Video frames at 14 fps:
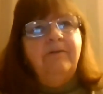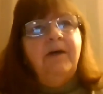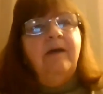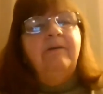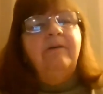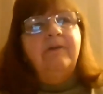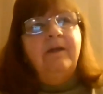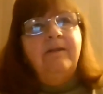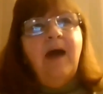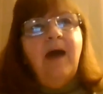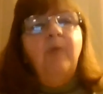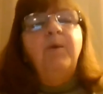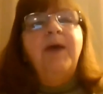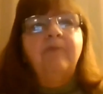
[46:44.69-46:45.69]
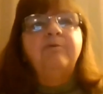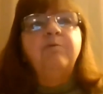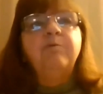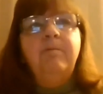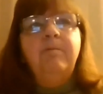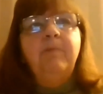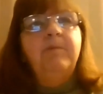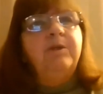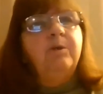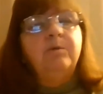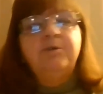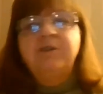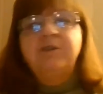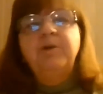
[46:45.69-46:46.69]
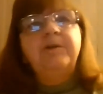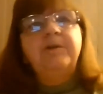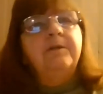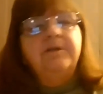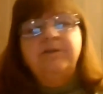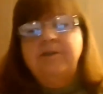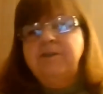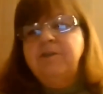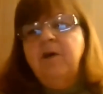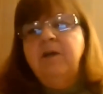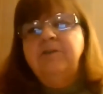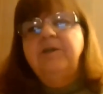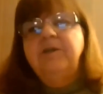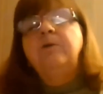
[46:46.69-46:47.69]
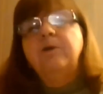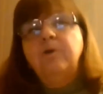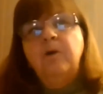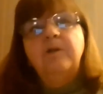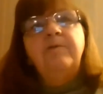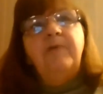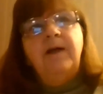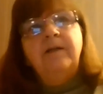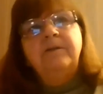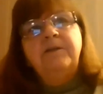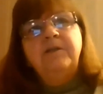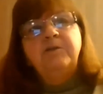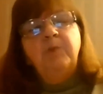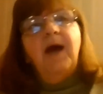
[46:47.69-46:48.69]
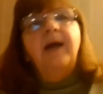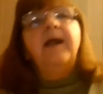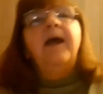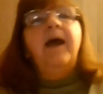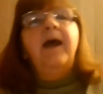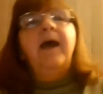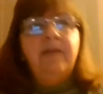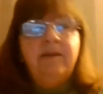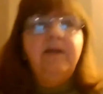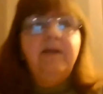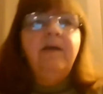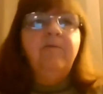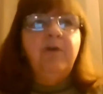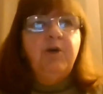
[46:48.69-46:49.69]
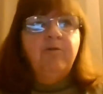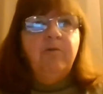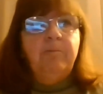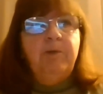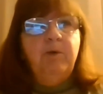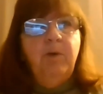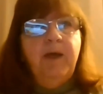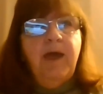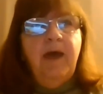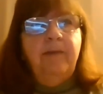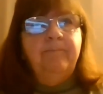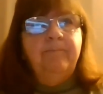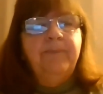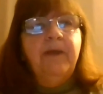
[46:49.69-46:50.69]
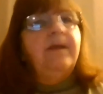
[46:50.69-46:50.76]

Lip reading: And I think that we have to remember. Don't just put the list aside and say, oh, look at all the volunteers we got, and then they never hear from you again.